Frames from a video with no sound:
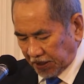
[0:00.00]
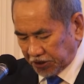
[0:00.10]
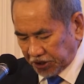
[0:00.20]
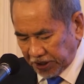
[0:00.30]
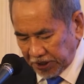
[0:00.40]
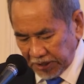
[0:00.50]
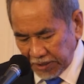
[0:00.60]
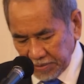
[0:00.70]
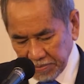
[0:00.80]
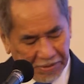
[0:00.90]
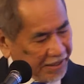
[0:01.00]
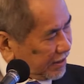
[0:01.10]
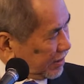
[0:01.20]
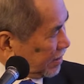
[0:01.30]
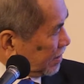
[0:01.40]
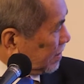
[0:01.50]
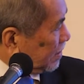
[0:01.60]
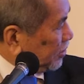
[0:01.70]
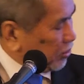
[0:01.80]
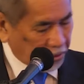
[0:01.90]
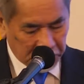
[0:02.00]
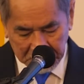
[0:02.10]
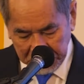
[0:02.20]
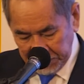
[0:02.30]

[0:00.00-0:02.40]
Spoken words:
Tan Sri Michael Yeoh,